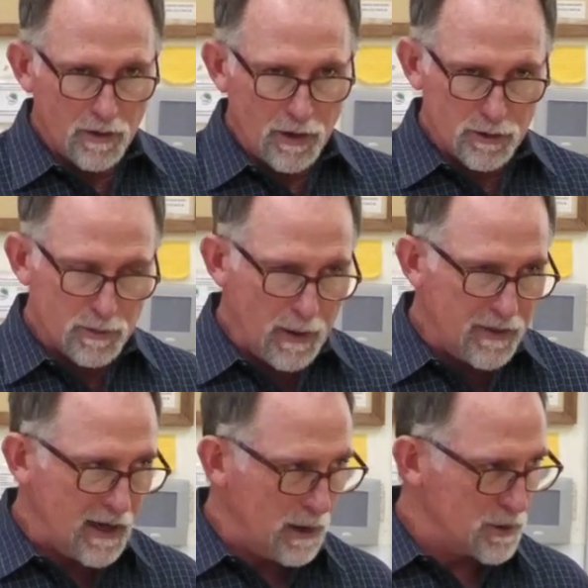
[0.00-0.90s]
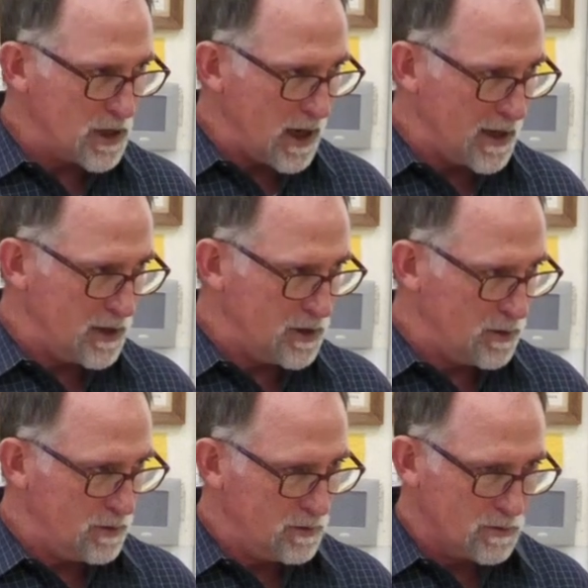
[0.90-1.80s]
those men that I were talking
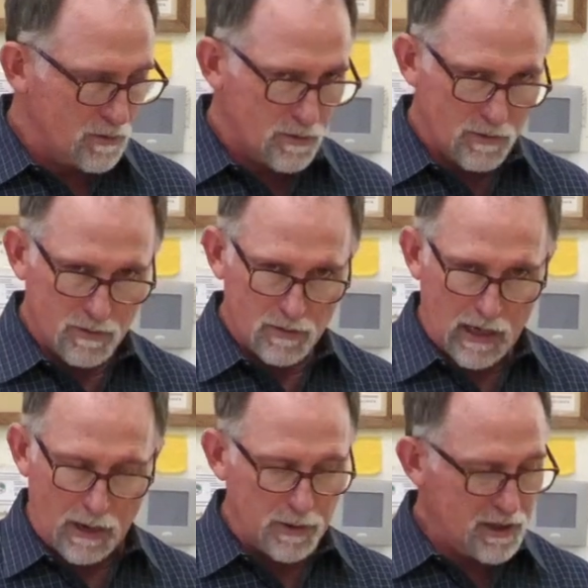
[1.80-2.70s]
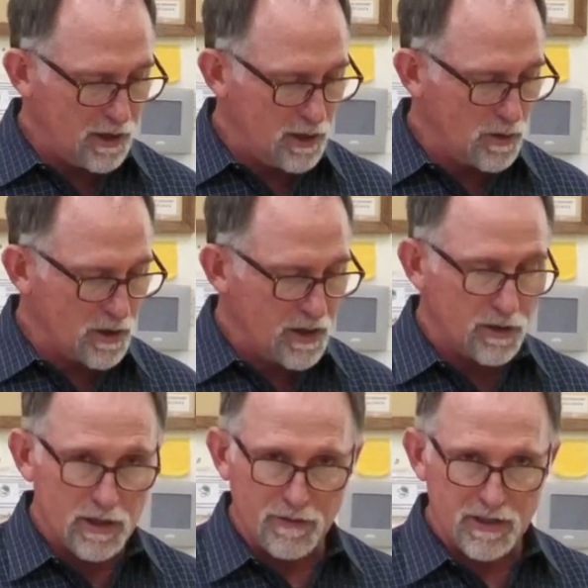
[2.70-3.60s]
to, I would tell you are
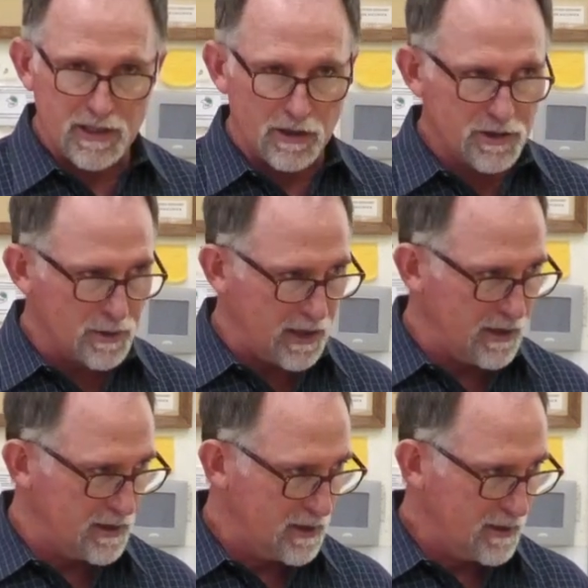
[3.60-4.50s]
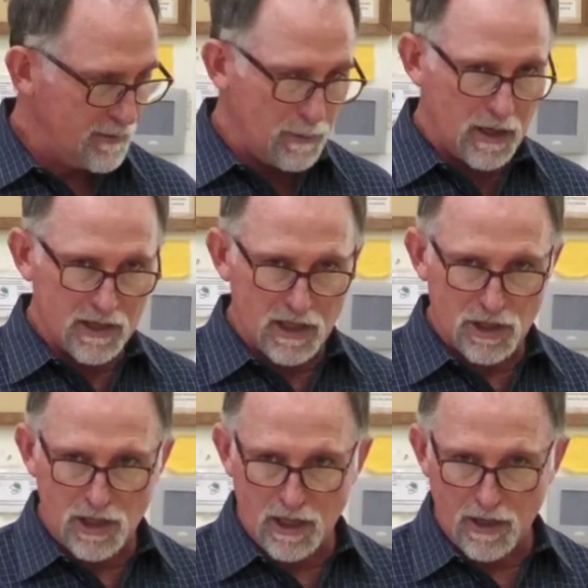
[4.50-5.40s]
guilty of adultery, not because they
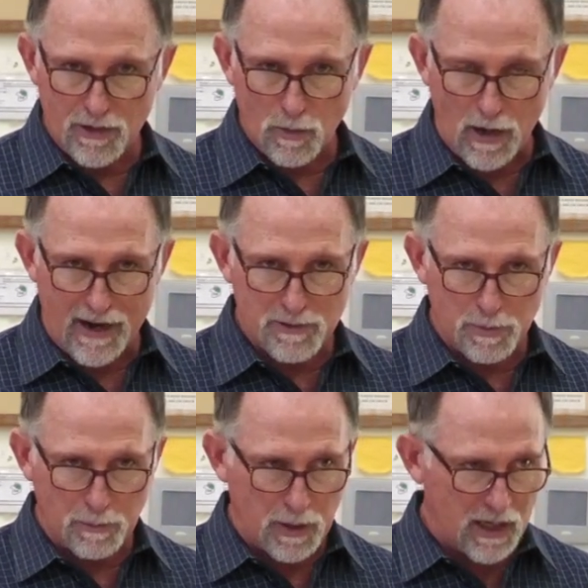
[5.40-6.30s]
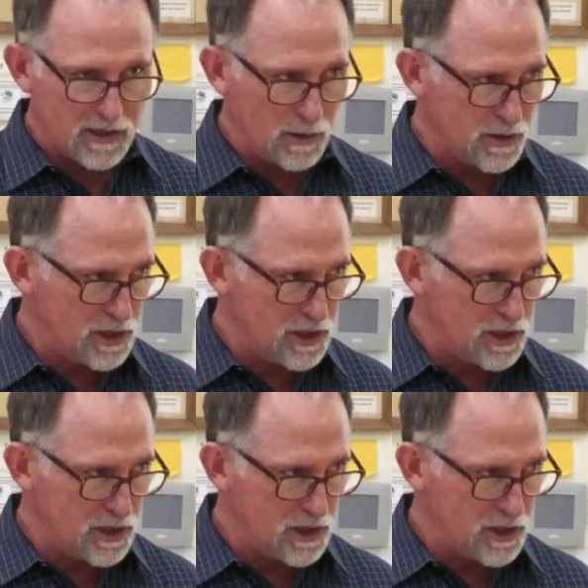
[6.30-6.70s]
cheated on their wives, but because they were